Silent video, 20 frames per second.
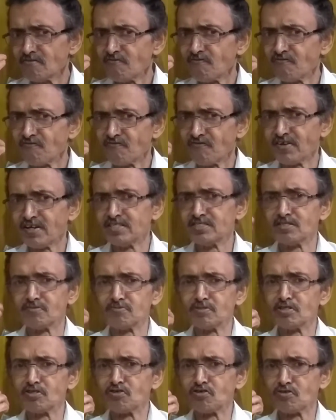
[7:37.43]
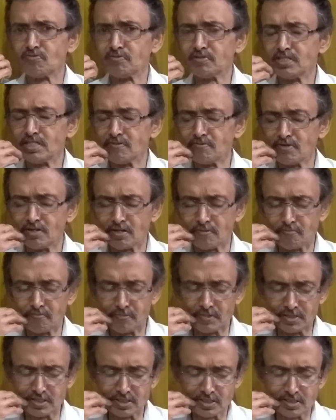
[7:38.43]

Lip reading: phase of the economic development,